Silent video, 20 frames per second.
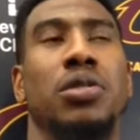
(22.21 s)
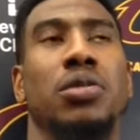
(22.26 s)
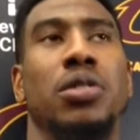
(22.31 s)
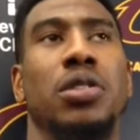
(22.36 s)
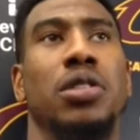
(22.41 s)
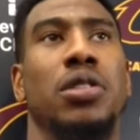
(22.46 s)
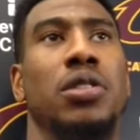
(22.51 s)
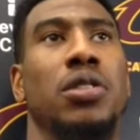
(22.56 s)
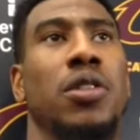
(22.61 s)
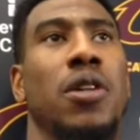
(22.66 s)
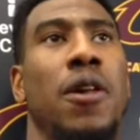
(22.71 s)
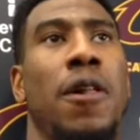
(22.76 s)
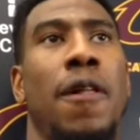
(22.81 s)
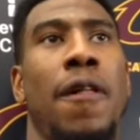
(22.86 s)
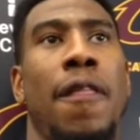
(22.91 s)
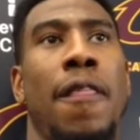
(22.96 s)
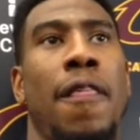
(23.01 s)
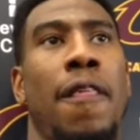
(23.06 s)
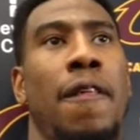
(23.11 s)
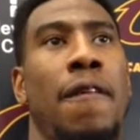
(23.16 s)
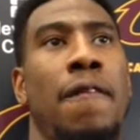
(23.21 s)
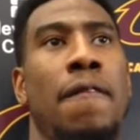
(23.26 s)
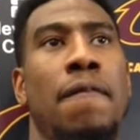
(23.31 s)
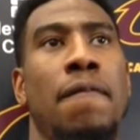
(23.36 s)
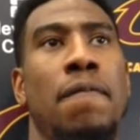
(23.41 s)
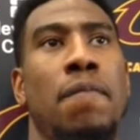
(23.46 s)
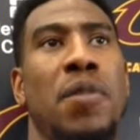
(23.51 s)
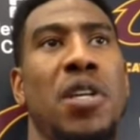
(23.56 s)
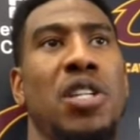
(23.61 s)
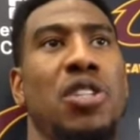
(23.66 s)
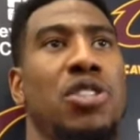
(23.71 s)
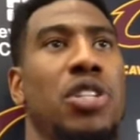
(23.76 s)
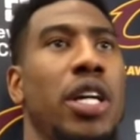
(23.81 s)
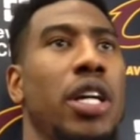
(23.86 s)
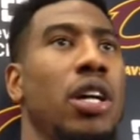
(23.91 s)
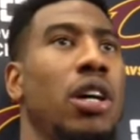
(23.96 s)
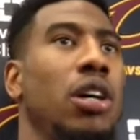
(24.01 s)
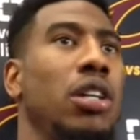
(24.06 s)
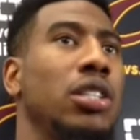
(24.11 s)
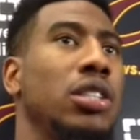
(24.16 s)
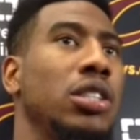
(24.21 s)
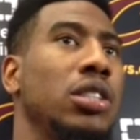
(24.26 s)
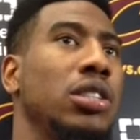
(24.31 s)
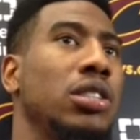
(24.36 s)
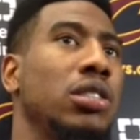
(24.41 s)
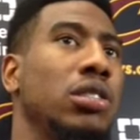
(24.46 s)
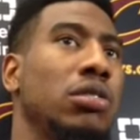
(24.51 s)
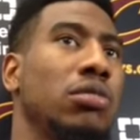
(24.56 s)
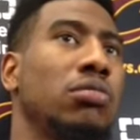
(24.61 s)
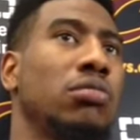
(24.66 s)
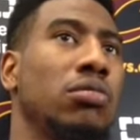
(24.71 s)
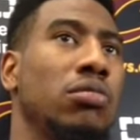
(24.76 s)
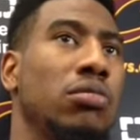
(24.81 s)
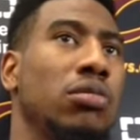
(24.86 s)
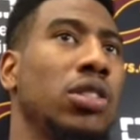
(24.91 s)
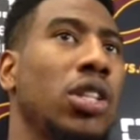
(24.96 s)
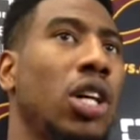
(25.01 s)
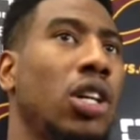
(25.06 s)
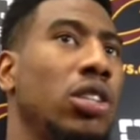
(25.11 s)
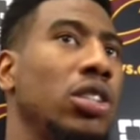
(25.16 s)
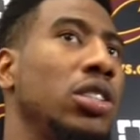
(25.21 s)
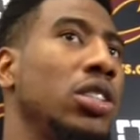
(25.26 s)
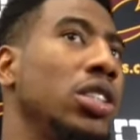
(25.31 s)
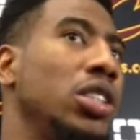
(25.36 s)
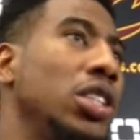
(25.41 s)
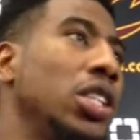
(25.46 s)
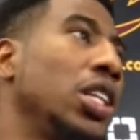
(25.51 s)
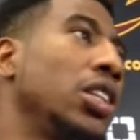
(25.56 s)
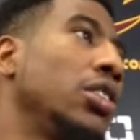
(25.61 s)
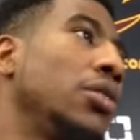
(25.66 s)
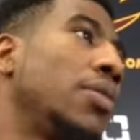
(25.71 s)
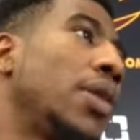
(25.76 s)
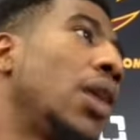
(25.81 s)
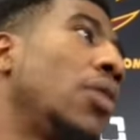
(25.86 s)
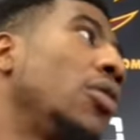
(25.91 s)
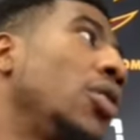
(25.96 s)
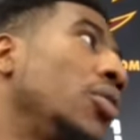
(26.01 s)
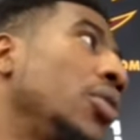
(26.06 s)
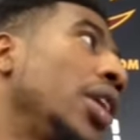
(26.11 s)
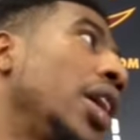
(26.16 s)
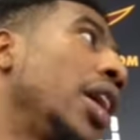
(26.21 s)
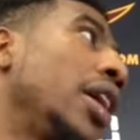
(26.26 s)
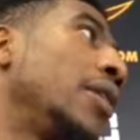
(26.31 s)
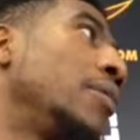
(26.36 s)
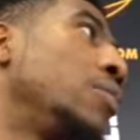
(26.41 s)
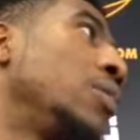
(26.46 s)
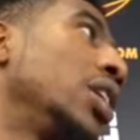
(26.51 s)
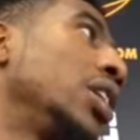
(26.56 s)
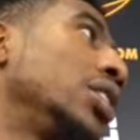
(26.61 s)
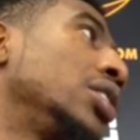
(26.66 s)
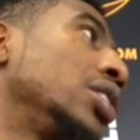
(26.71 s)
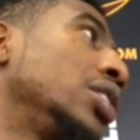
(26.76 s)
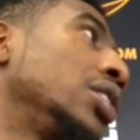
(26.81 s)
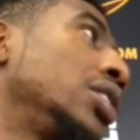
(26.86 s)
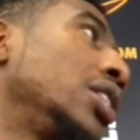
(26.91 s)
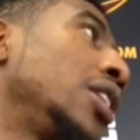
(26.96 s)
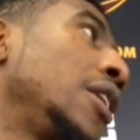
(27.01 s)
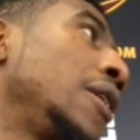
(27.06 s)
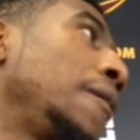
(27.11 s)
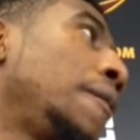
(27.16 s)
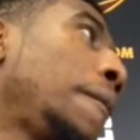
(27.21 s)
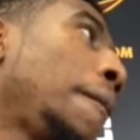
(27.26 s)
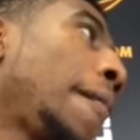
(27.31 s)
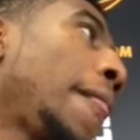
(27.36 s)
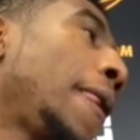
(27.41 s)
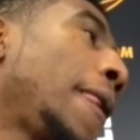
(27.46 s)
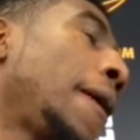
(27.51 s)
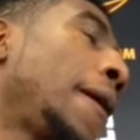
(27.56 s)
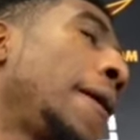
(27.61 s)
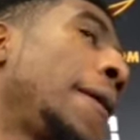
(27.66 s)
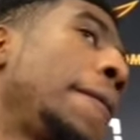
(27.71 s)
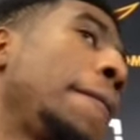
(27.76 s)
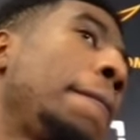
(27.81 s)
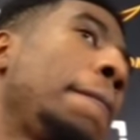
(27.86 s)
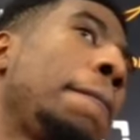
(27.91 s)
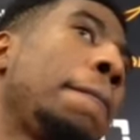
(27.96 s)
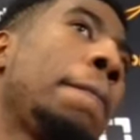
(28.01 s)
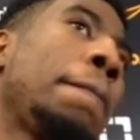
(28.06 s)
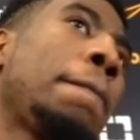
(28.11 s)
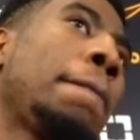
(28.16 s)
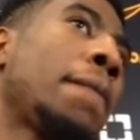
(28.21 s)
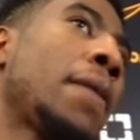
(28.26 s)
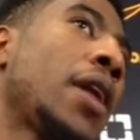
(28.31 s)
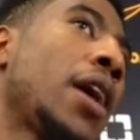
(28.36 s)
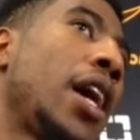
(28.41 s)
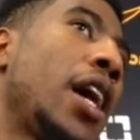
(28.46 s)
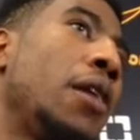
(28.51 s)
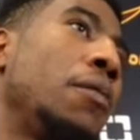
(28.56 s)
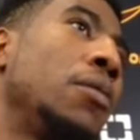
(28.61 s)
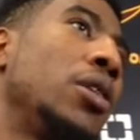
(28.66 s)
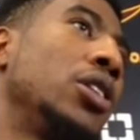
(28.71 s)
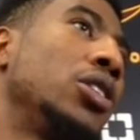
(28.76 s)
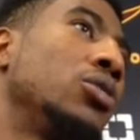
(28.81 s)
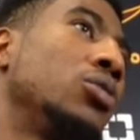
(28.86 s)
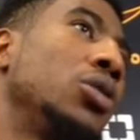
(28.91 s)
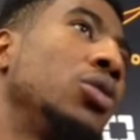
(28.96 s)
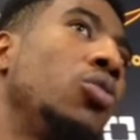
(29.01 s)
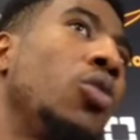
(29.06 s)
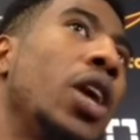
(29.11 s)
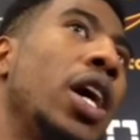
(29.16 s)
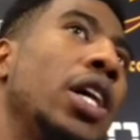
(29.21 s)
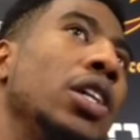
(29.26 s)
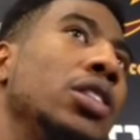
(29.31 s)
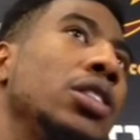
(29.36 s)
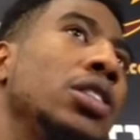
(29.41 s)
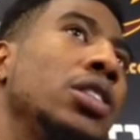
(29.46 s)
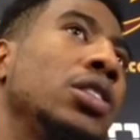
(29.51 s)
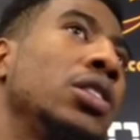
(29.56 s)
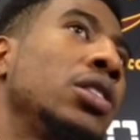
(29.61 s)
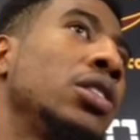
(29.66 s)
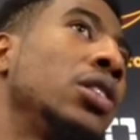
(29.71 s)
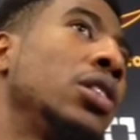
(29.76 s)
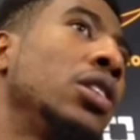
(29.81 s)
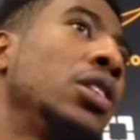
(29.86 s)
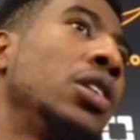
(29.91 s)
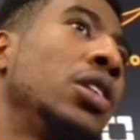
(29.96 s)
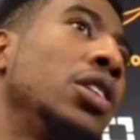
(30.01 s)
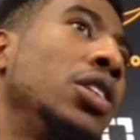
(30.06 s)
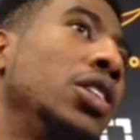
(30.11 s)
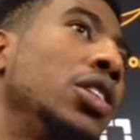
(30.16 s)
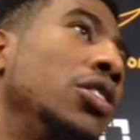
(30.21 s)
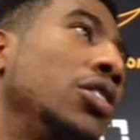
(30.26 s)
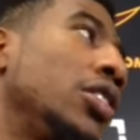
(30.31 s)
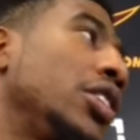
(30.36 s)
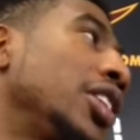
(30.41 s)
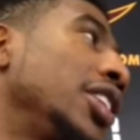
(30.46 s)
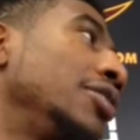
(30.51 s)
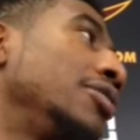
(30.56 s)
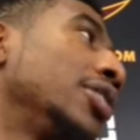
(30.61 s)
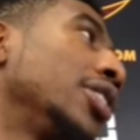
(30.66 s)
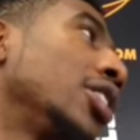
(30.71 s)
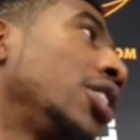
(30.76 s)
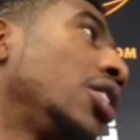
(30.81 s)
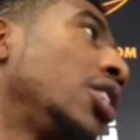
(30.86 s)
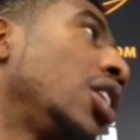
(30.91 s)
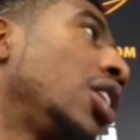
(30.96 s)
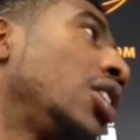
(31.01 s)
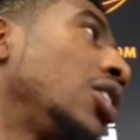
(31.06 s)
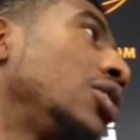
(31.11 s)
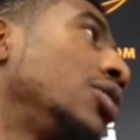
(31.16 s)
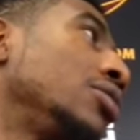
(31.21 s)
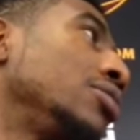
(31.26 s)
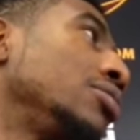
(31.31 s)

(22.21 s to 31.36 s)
It was me and J.R. just talking to each other about what we had to bring to the team, um, how much we watched you know, Cleveland on our own.